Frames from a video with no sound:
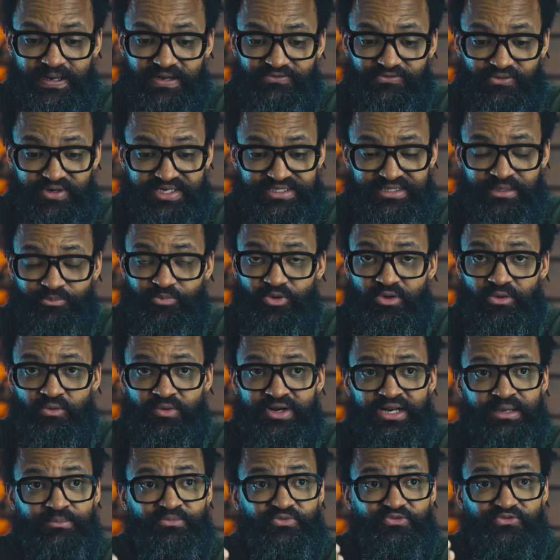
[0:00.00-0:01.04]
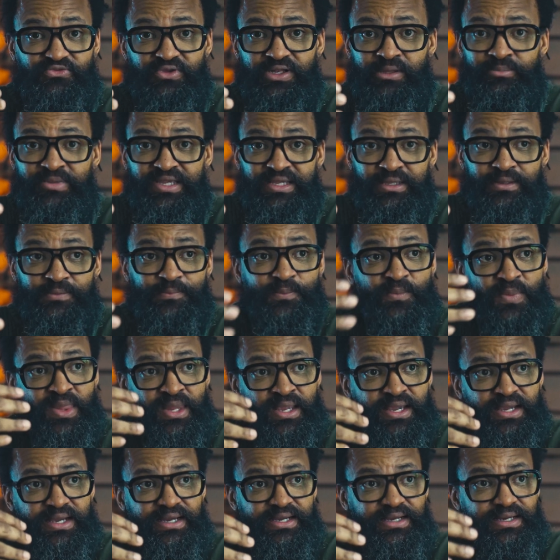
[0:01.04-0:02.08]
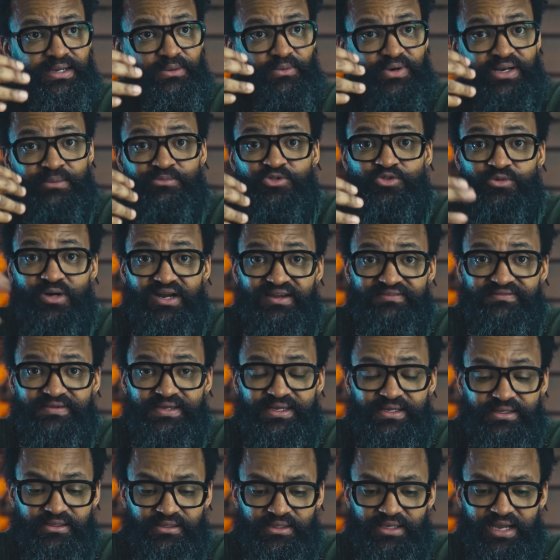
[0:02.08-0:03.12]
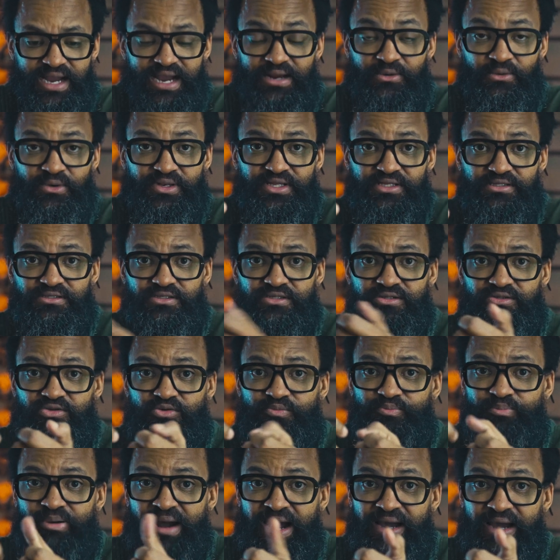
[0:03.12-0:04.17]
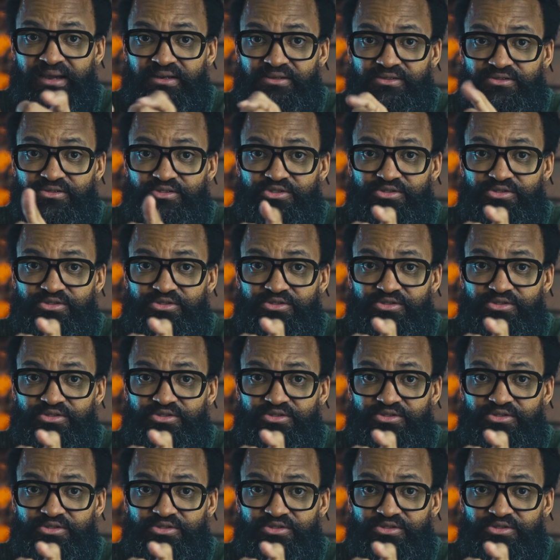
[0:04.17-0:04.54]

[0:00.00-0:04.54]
For example, when I'm filming, when I'm driving, I don't need to pilot the